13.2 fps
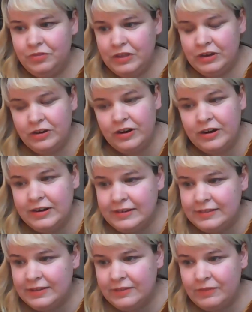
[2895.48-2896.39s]
theater
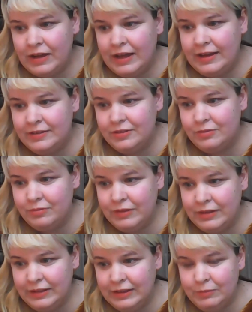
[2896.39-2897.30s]
artists have had to
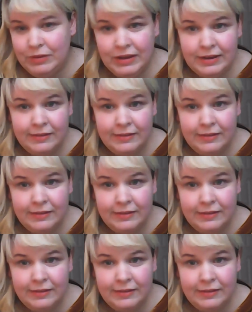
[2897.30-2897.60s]
really be